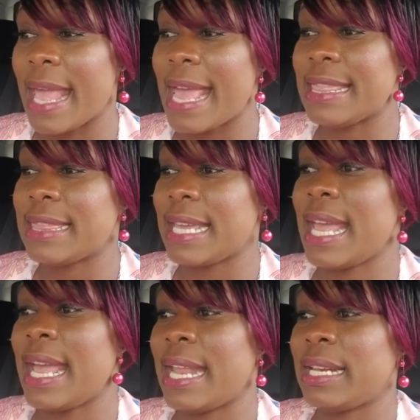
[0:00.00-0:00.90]
and
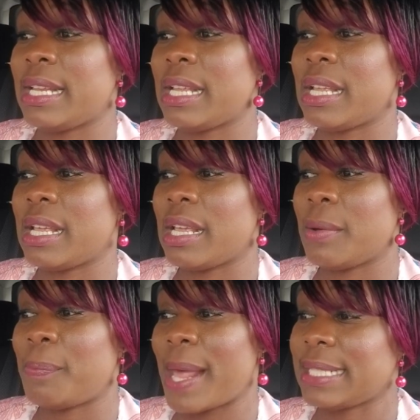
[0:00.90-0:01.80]
then
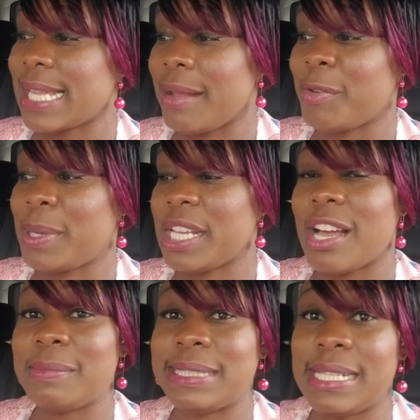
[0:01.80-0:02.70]
by the time everybody
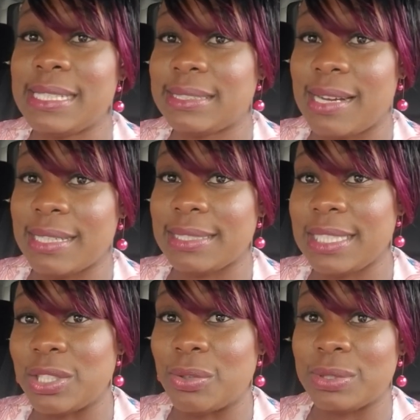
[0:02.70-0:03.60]
comes in and start,
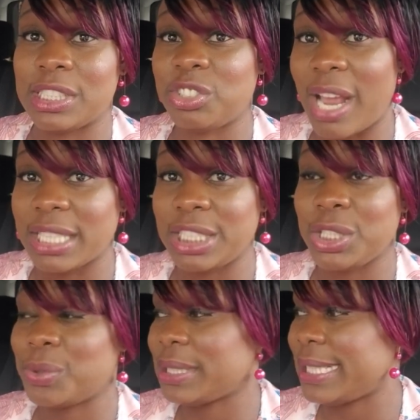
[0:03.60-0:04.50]
you know,
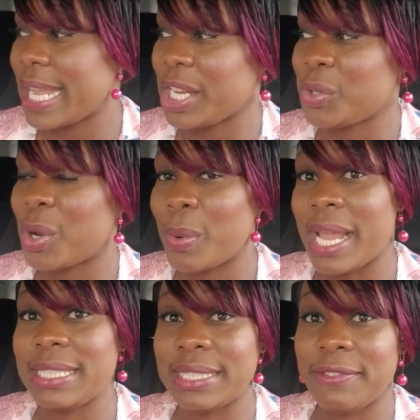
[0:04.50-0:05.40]
distracting you and taking you
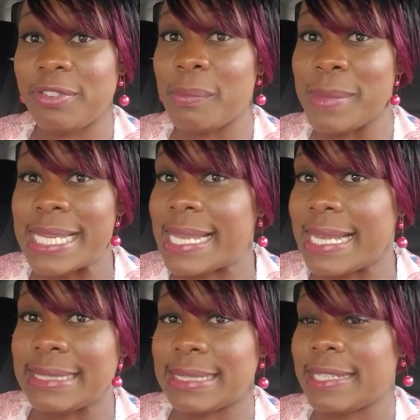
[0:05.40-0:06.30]
away into different
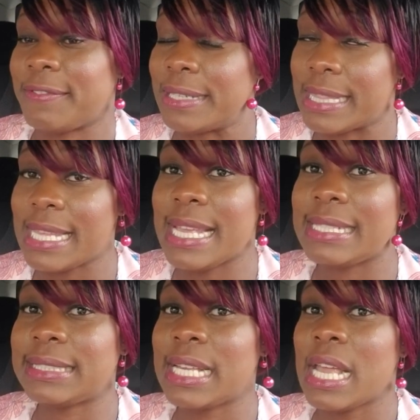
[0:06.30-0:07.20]
meetings and different
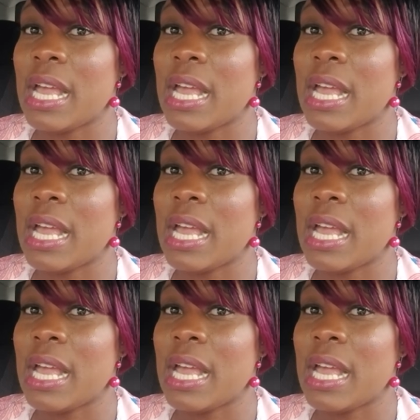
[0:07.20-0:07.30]
things,